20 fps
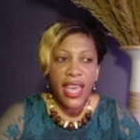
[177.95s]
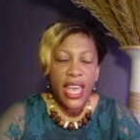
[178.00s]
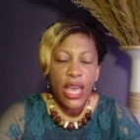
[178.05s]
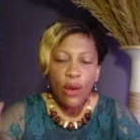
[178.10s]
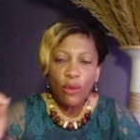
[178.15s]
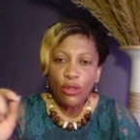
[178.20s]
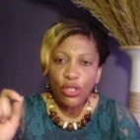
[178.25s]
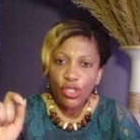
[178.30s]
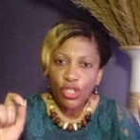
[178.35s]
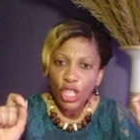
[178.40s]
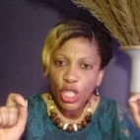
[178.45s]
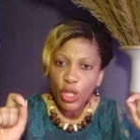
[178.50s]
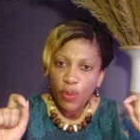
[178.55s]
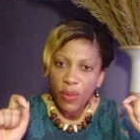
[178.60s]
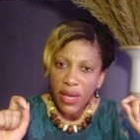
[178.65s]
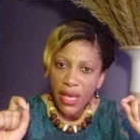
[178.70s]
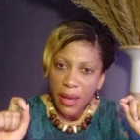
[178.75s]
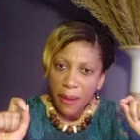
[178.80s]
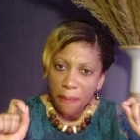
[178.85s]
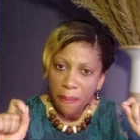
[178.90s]
It would
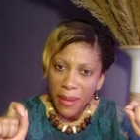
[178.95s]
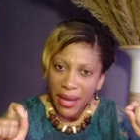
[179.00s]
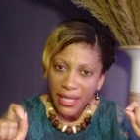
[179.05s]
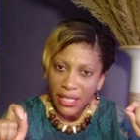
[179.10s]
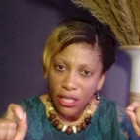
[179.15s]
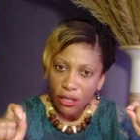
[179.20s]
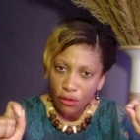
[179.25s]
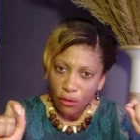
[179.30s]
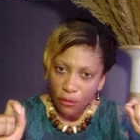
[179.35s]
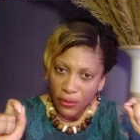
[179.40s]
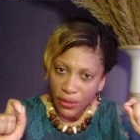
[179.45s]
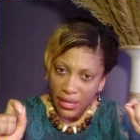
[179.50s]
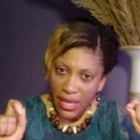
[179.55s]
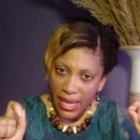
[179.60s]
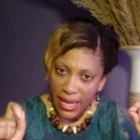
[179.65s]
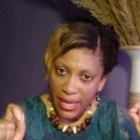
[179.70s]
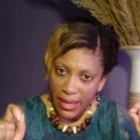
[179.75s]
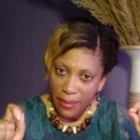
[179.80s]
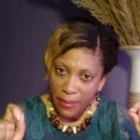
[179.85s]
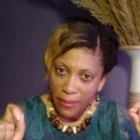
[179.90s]
just be a matter of
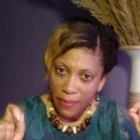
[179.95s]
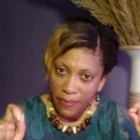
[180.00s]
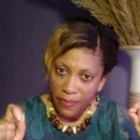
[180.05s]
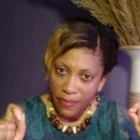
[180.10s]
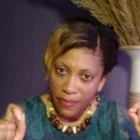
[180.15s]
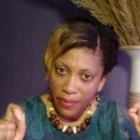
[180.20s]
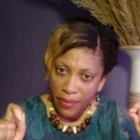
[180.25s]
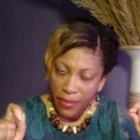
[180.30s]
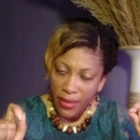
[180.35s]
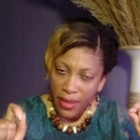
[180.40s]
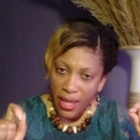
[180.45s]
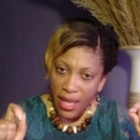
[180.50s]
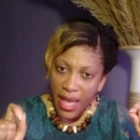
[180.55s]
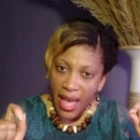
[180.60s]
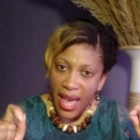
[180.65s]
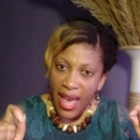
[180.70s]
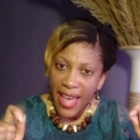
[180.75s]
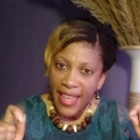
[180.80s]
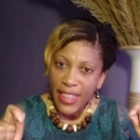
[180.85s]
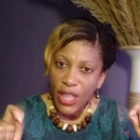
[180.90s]
time
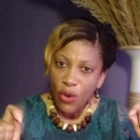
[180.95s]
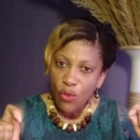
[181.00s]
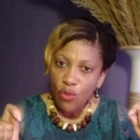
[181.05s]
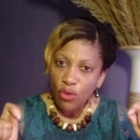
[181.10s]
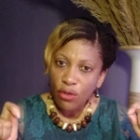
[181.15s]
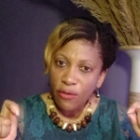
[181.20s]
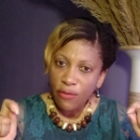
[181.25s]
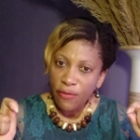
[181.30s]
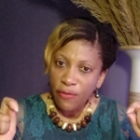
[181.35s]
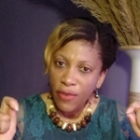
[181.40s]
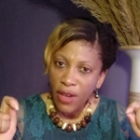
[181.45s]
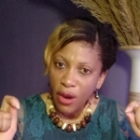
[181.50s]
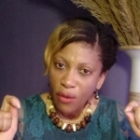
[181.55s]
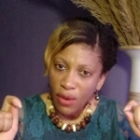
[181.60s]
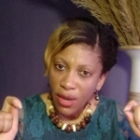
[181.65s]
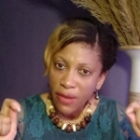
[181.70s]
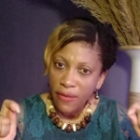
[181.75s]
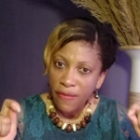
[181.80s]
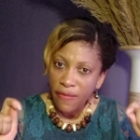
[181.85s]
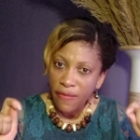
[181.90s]
and they would
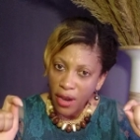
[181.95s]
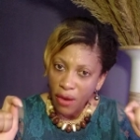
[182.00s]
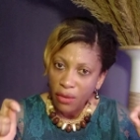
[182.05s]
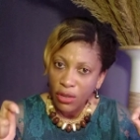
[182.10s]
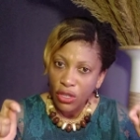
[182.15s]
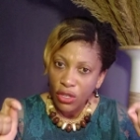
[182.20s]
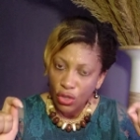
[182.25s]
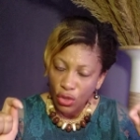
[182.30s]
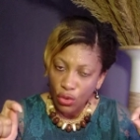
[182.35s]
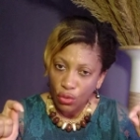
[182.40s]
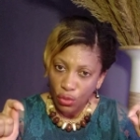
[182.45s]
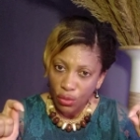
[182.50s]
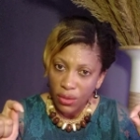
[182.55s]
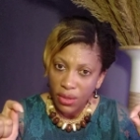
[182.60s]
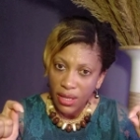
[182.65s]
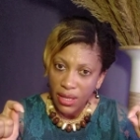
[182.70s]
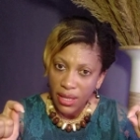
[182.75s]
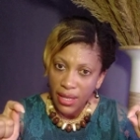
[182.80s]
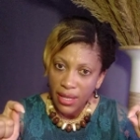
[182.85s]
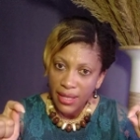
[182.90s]
very, very
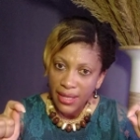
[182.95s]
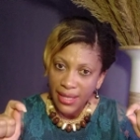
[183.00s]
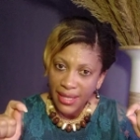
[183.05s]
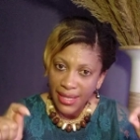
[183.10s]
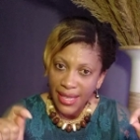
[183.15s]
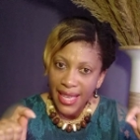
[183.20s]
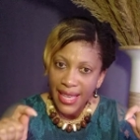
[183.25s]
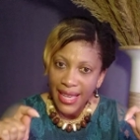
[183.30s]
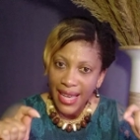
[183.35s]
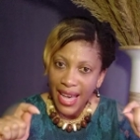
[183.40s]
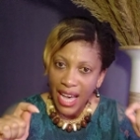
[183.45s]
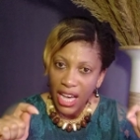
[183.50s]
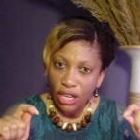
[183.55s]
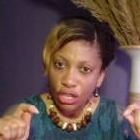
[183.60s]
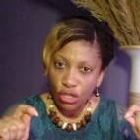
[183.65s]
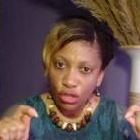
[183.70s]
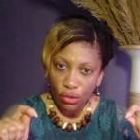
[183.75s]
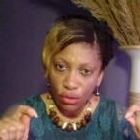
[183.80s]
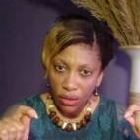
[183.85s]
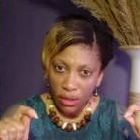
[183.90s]
soon take
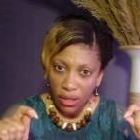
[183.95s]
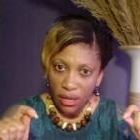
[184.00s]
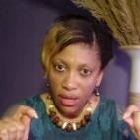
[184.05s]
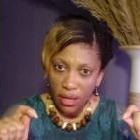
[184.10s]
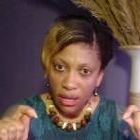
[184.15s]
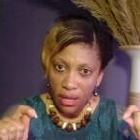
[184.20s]
action